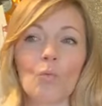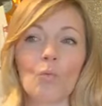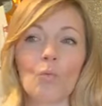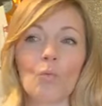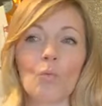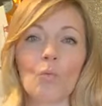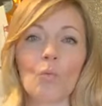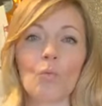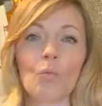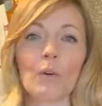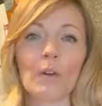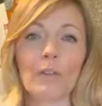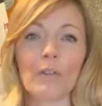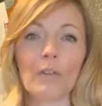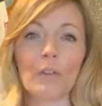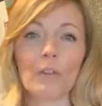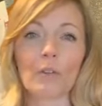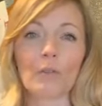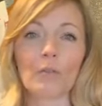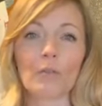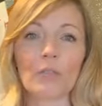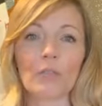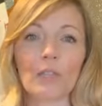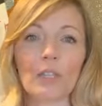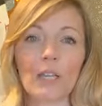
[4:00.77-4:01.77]
Would
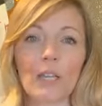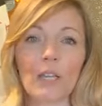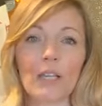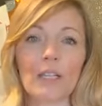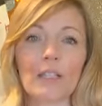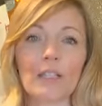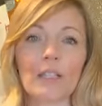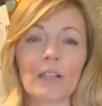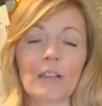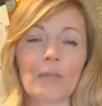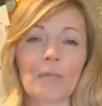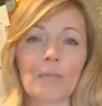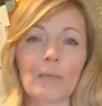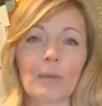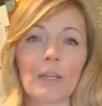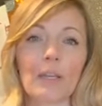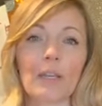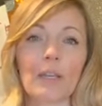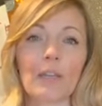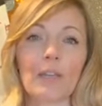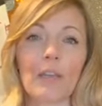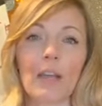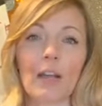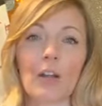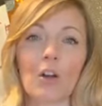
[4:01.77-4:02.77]
those kids have been
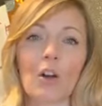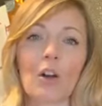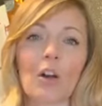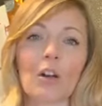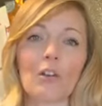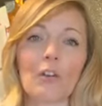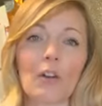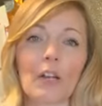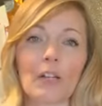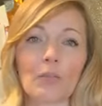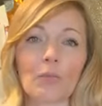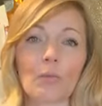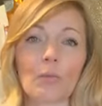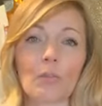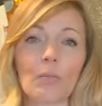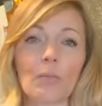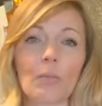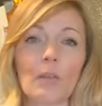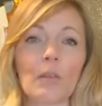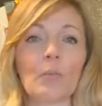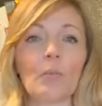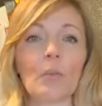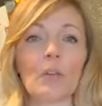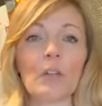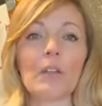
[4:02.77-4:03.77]
in that car crash with
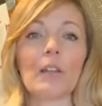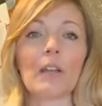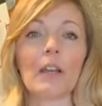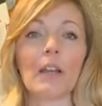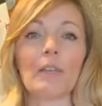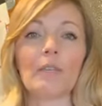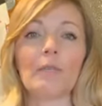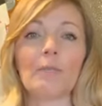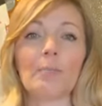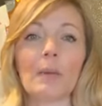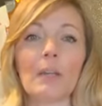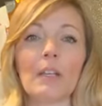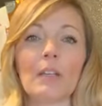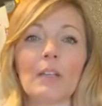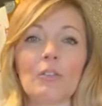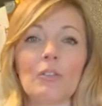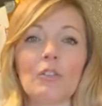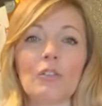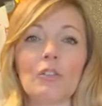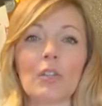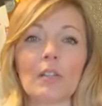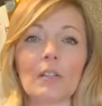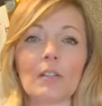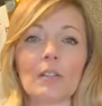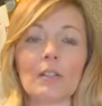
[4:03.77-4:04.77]
me? Would it have been
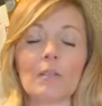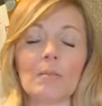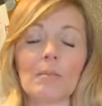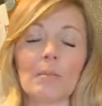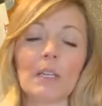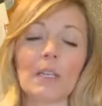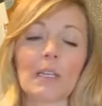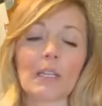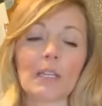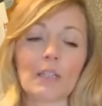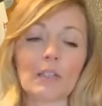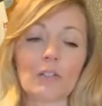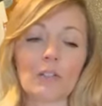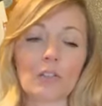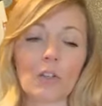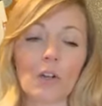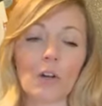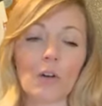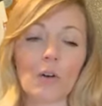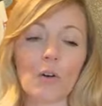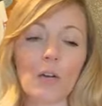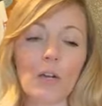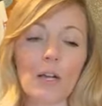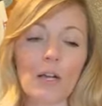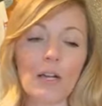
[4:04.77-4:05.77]
just me?
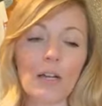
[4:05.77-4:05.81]
So,